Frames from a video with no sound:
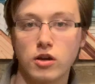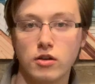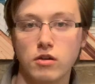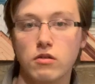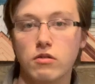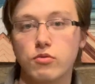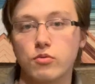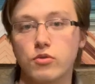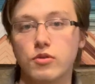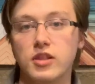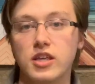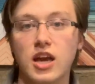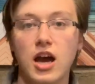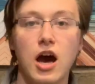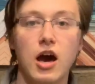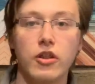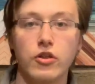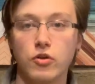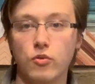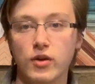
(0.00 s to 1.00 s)
you through the
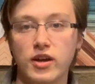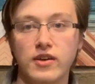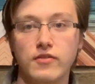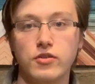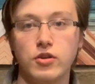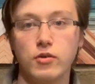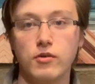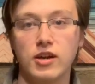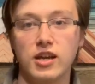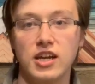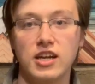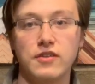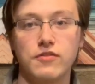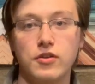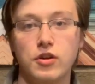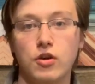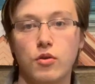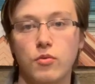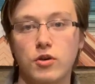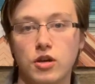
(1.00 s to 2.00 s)
other way of doing it if you
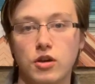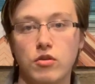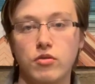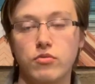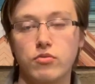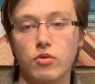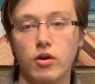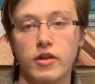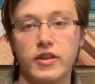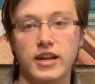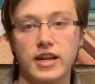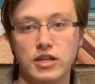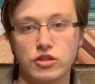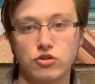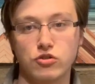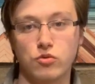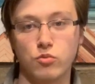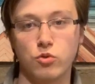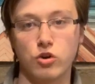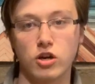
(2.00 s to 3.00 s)
don't want to go through all that
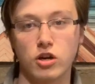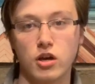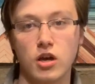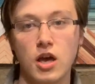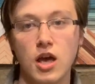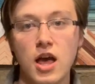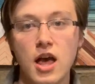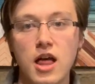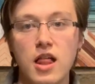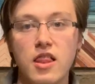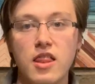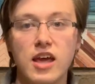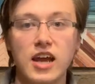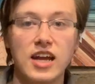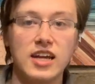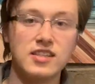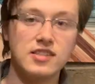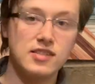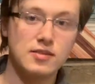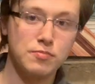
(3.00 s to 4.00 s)
extra work.
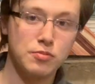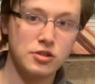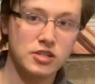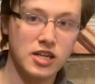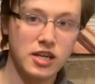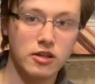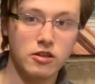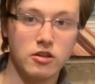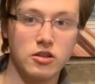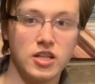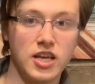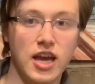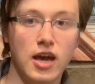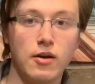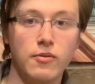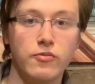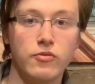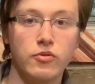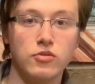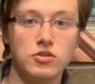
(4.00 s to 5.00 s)
It's particularly
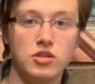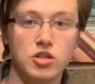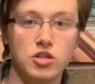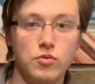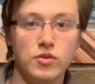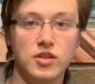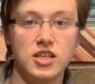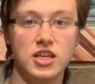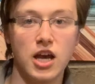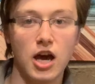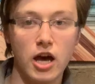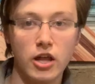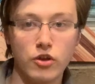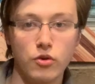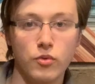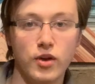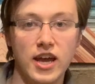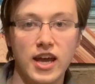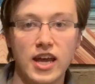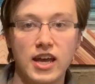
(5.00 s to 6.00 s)
helpful to the other
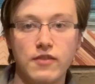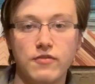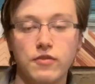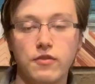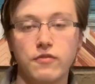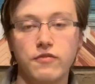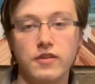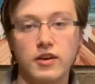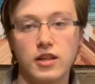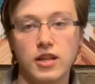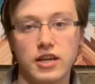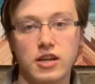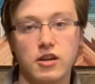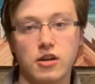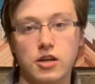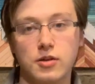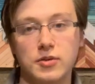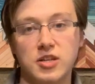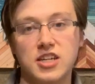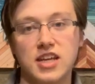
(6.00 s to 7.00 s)
way if you feel like you're
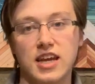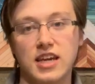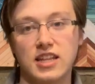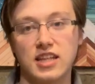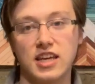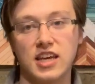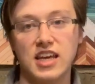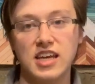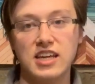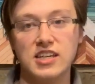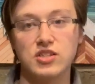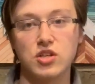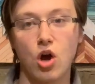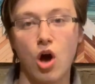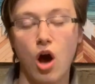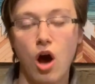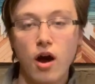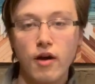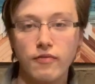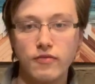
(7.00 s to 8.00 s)
going to be taking the keys
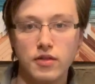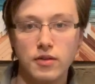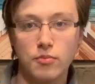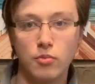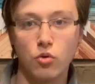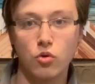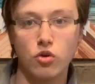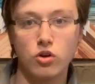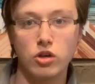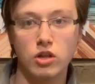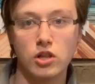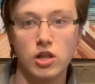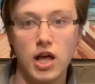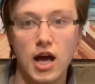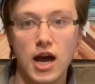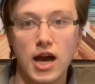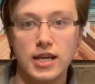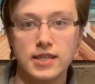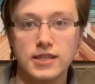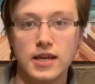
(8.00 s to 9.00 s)
off the board a
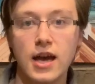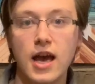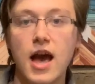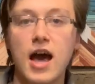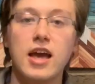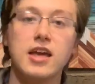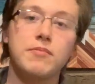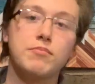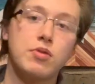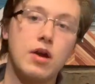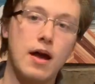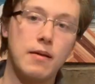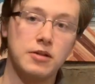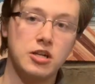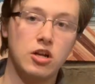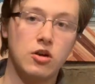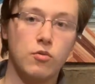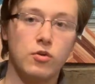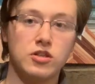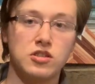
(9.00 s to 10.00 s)
lot probably
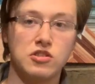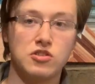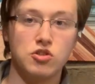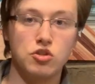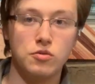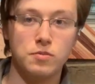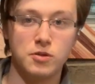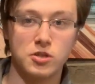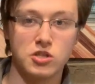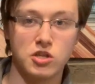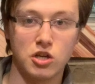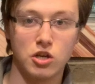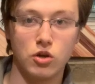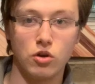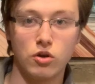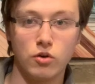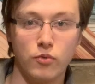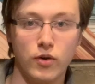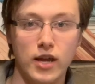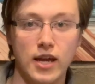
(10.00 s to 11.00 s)
don't want the super
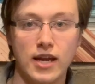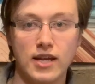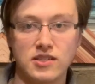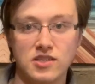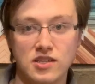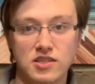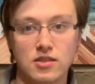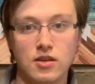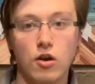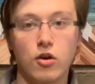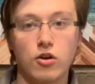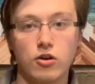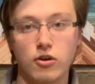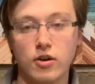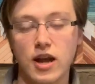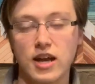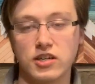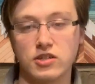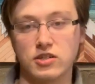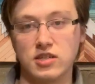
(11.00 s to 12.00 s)
secure way as it's harder
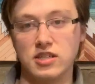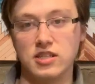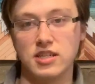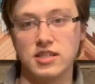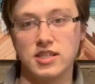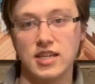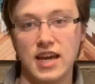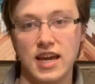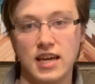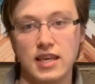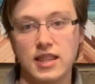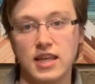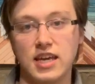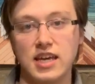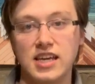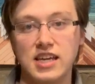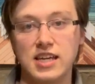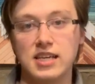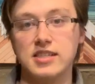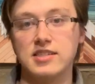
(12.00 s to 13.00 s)
actually to take the
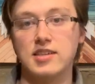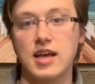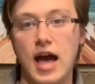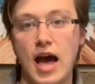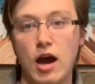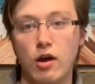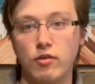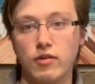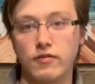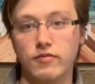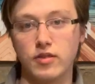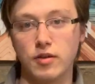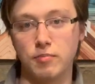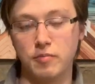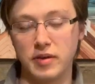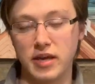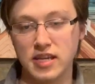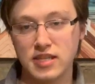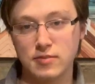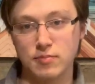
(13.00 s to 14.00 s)
keys out of the
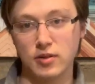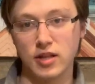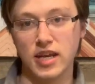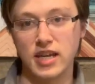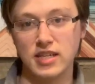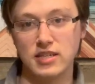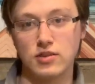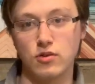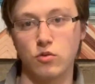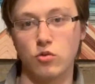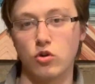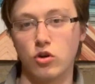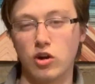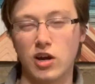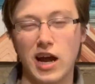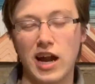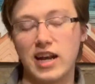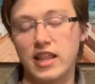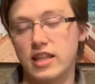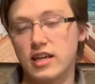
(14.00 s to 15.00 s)
base plate or
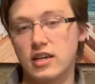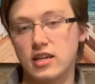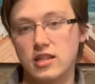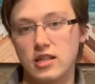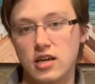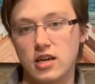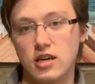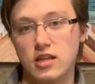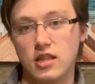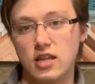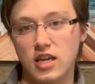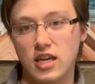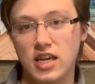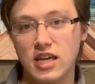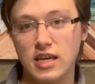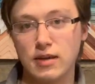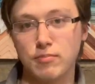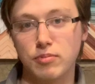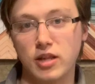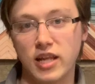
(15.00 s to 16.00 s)
out of the, the, the,
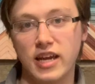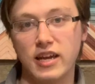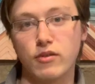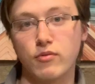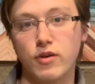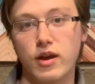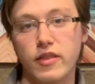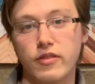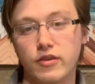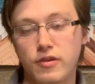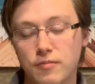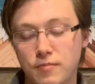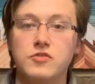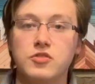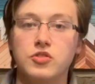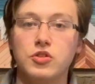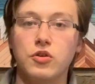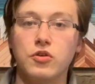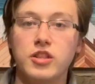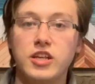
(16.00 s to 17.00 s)
key plate rather.
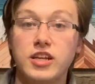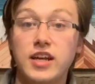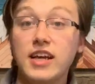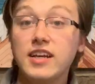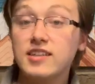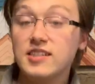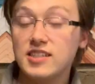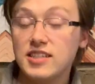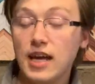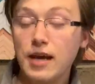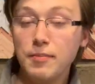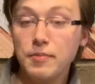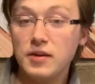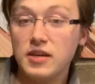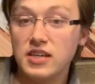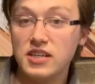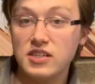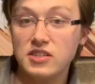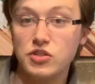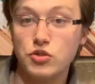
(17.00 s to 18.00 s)
So the next step
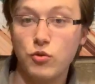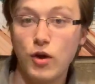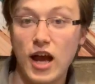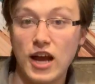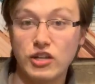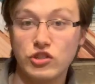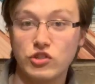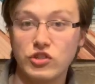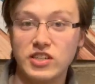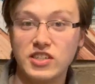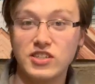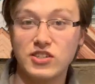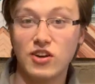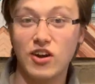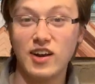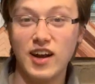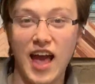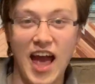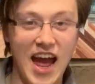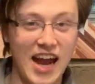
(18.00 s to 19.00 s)
is to actually
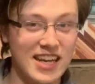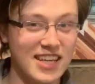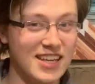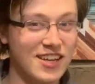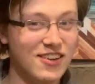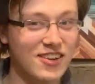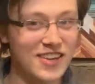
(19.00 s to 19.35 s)
start adding your